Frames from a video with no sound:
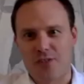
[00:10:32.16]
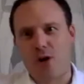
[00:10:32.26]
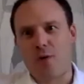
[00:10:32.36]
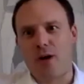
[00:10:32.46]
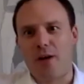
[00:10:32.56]

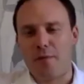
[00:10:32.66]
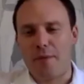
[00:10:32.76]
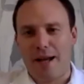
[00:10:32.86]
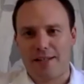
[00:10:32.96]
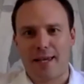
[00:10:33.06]
help guide them
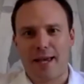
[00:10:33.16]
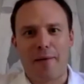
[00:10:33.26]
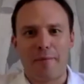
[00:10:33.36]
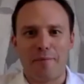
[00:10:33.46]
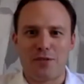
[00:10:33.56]
back to
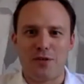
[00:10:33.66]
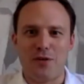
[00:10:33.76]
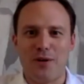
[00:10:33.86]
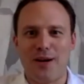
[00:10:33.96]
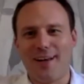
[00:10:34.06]
camp
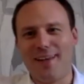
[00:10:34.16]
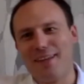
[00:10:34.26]
in the